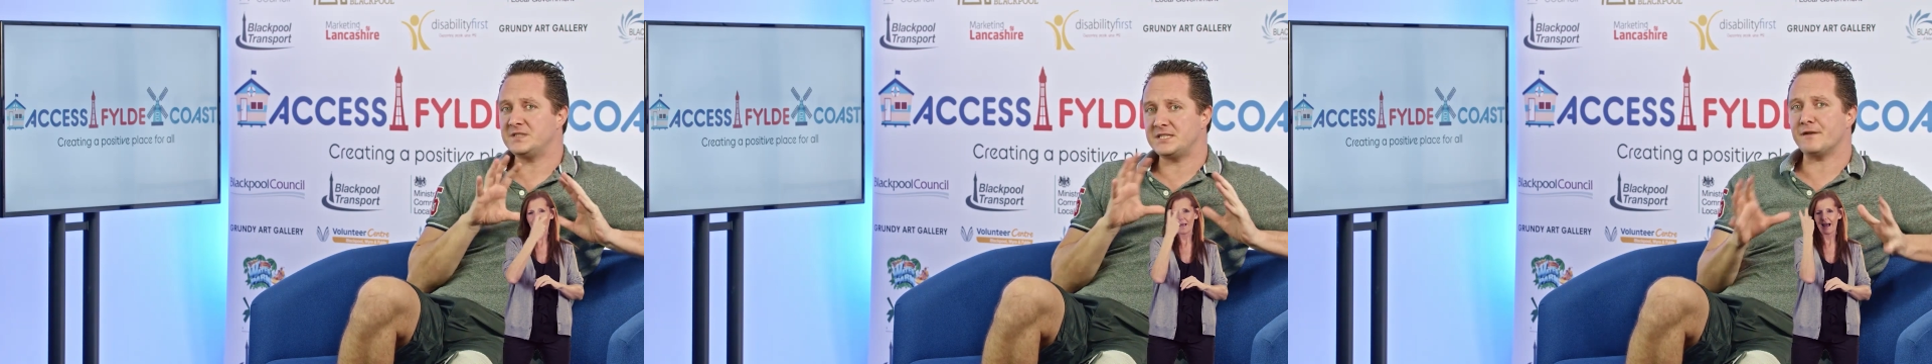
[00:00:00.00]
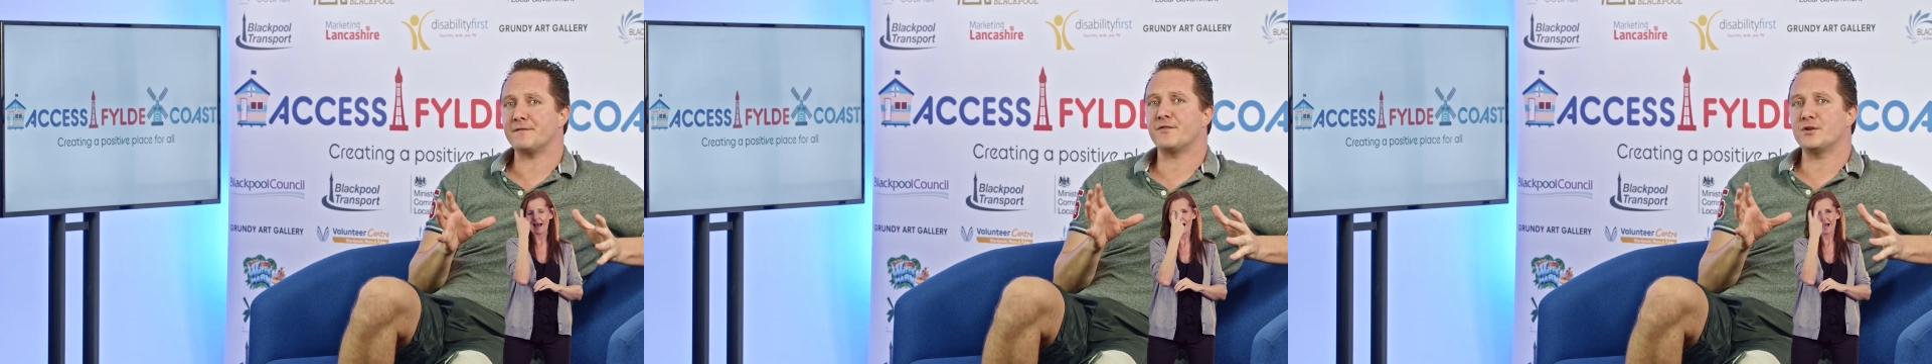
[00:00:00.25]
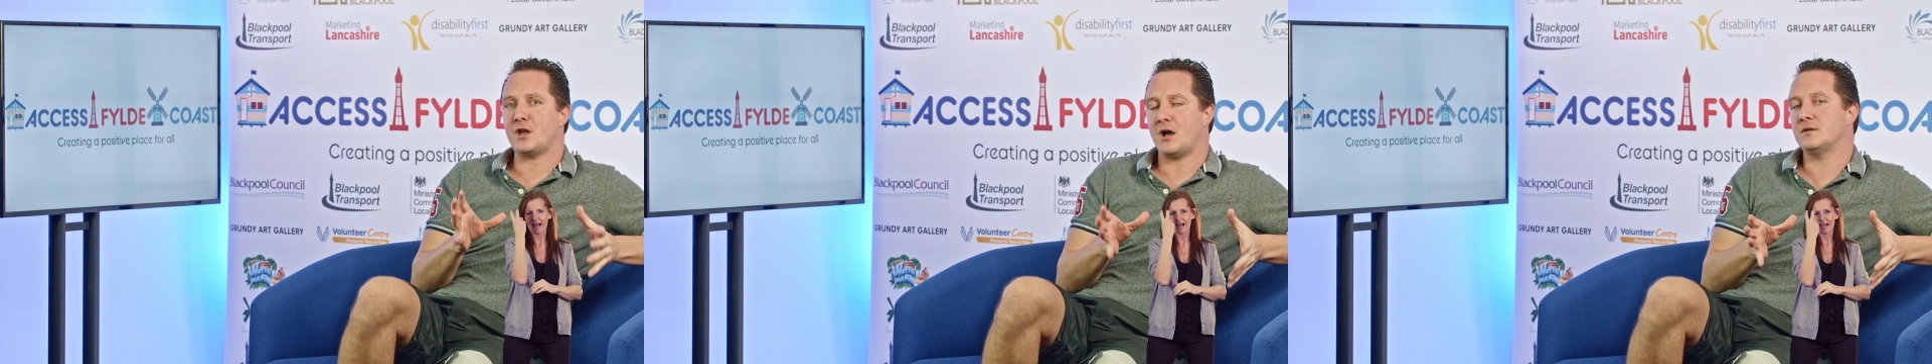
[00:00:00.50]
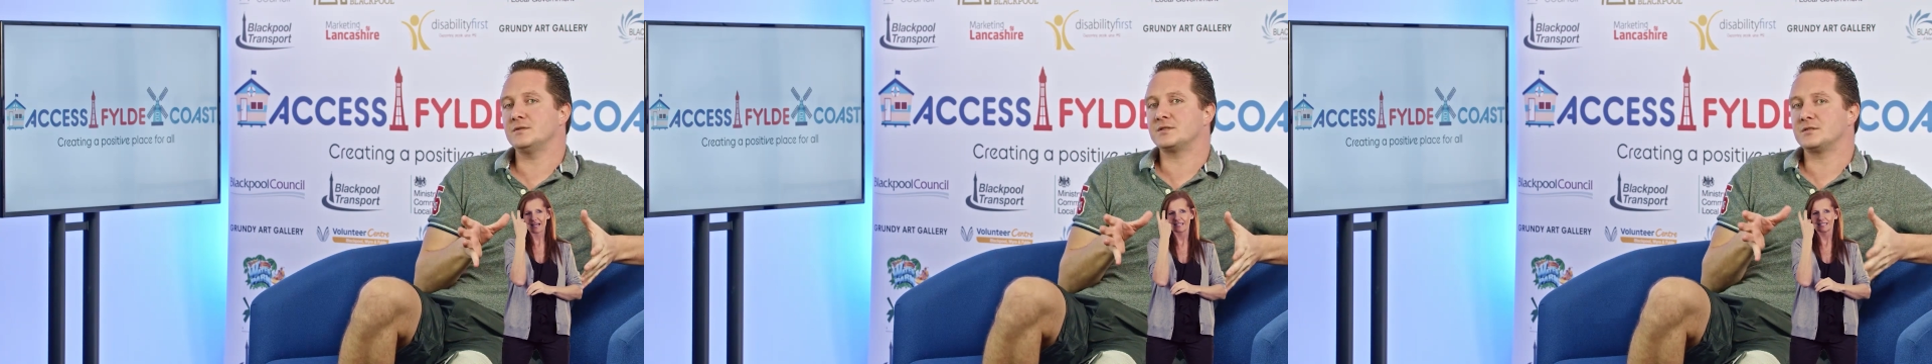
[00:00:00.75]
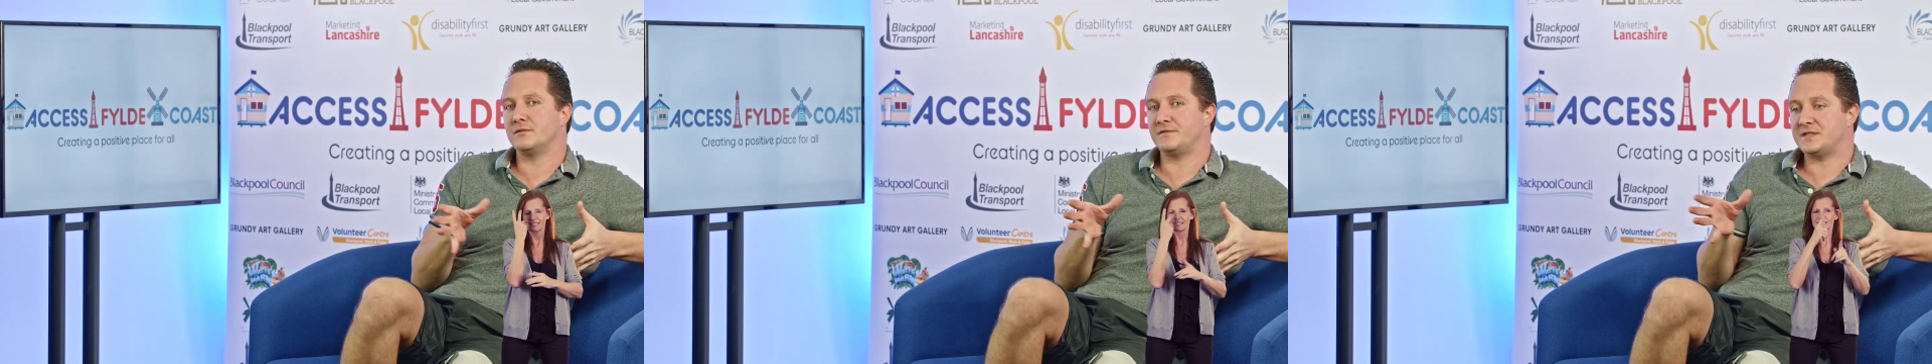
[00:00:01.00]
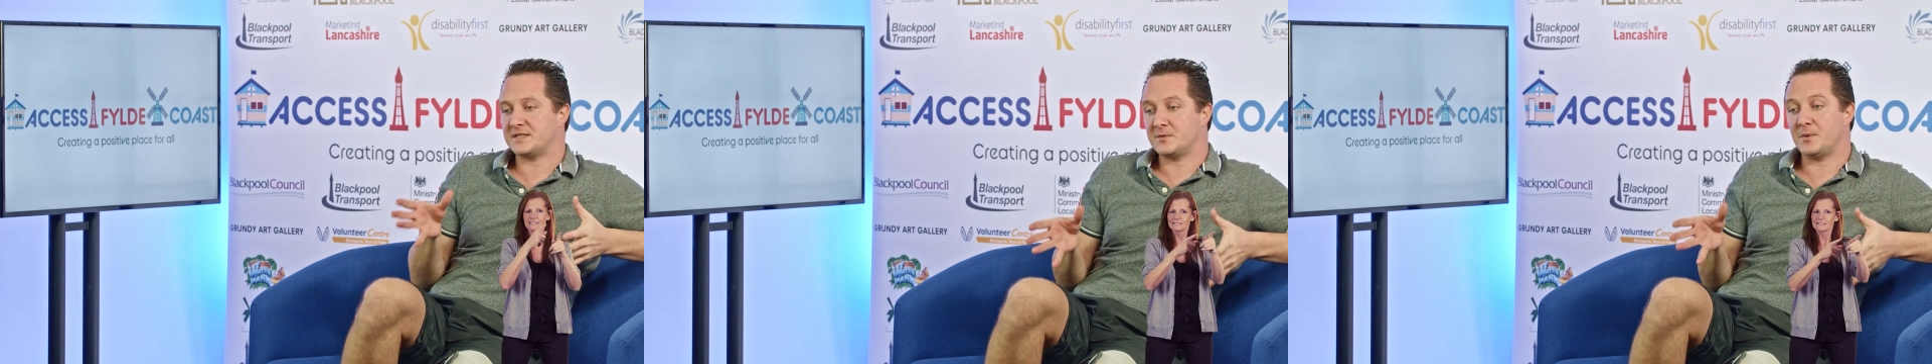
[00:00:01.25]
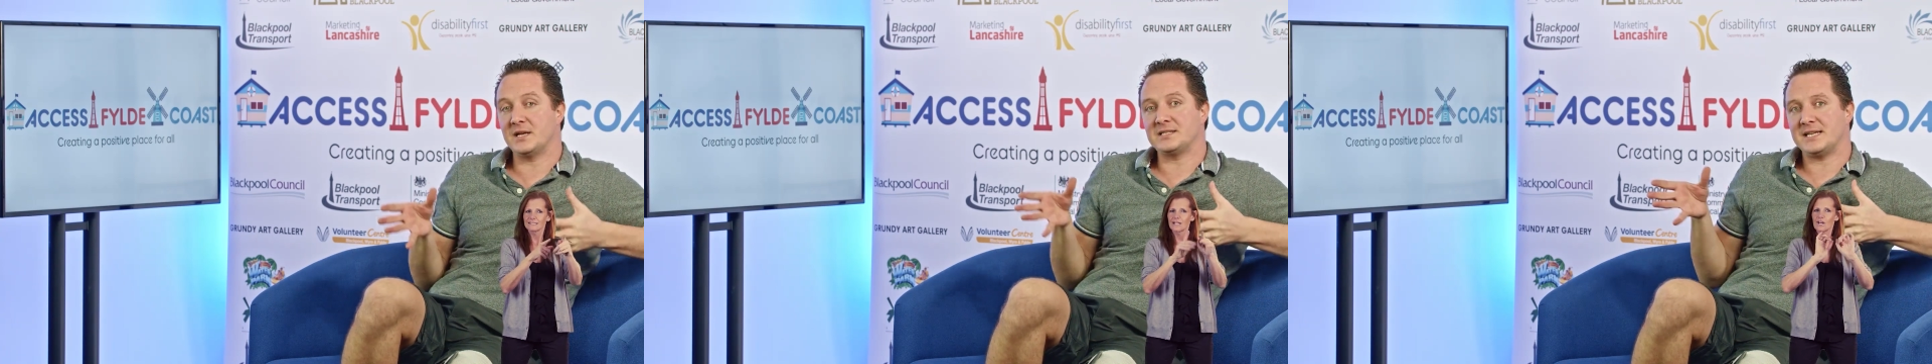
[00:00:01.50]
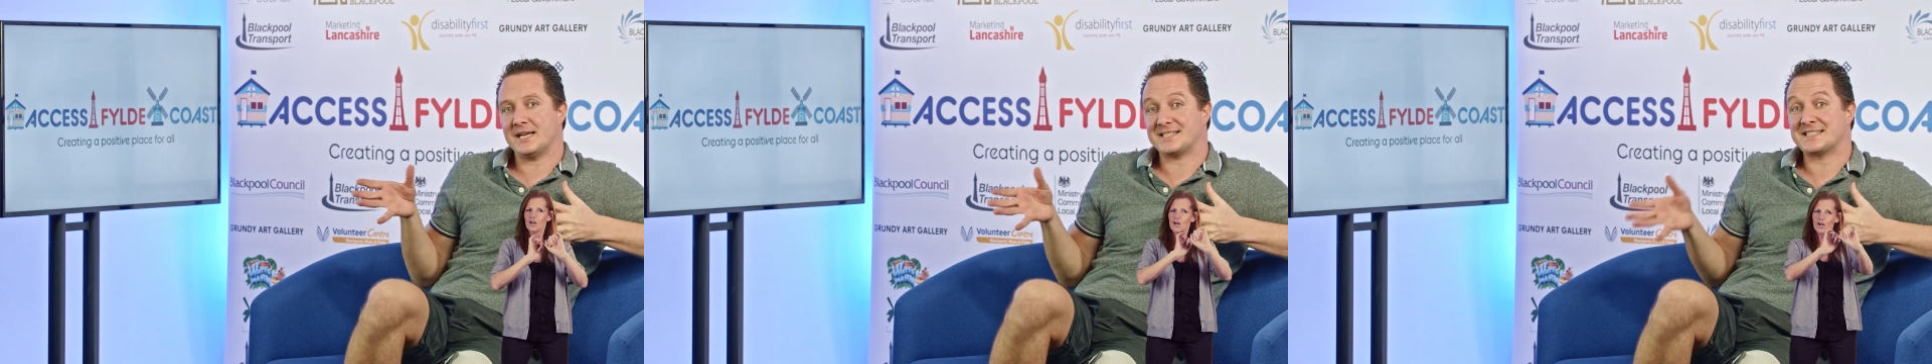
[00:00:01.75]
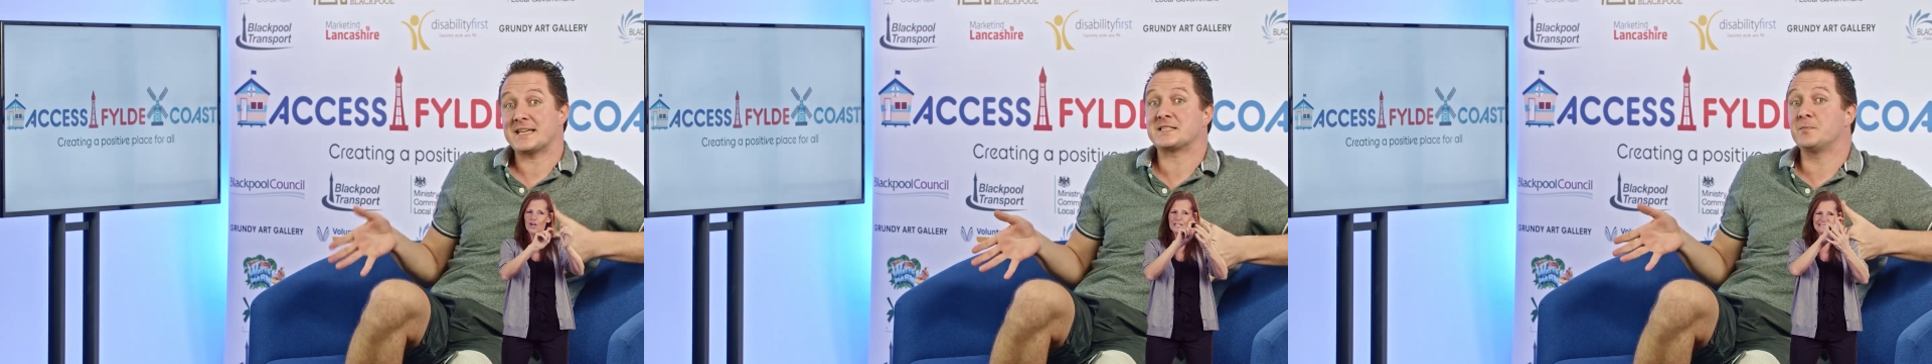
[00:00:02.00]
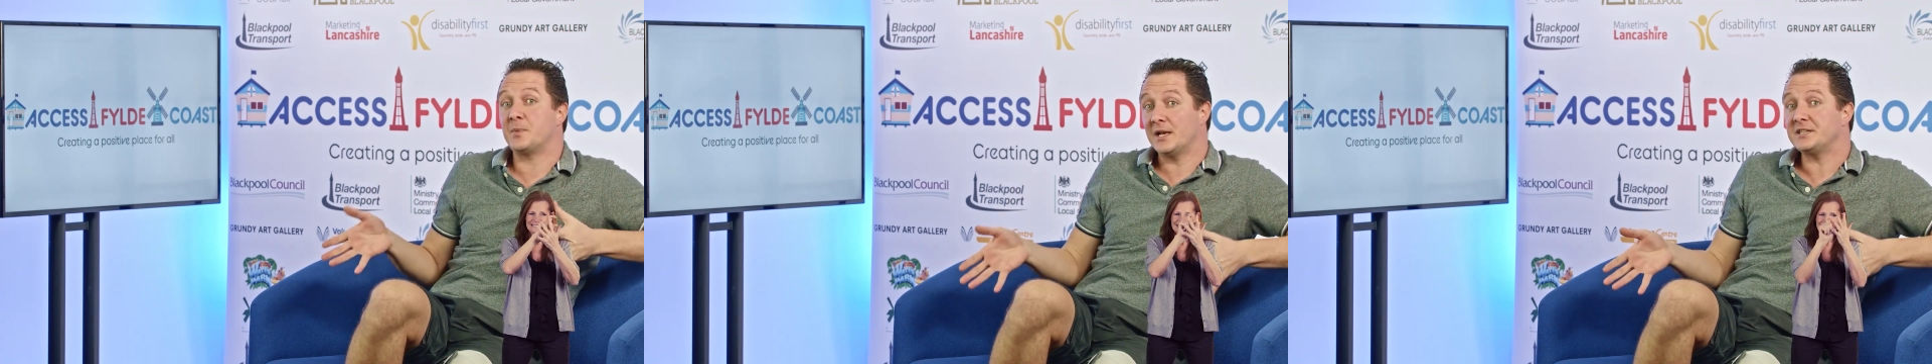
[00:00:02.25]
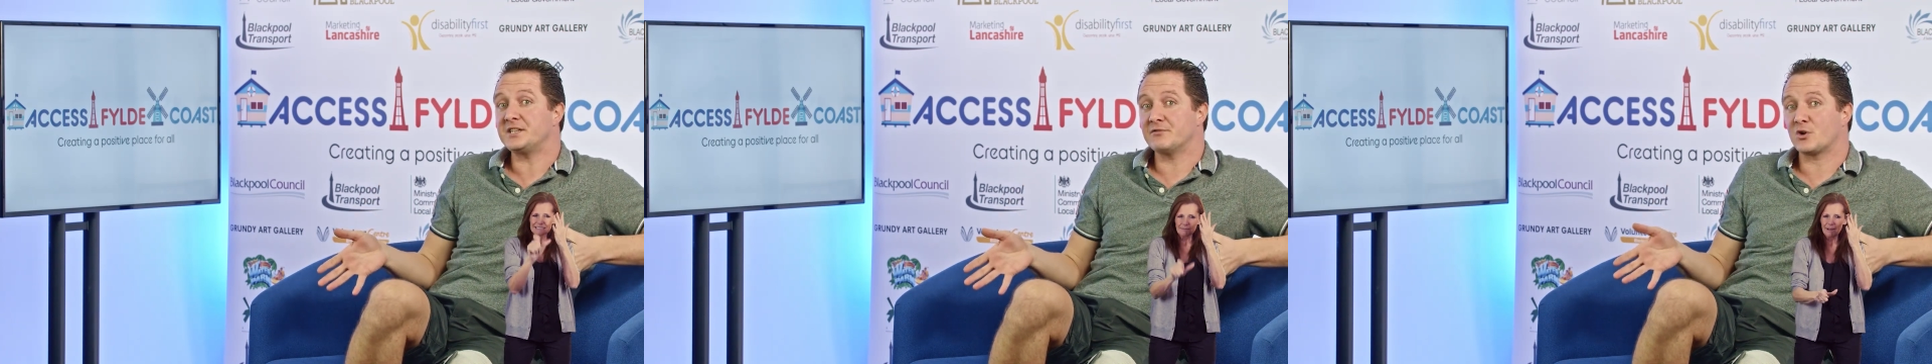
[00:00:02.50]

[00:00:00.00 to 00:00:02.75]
different host of disability accessibility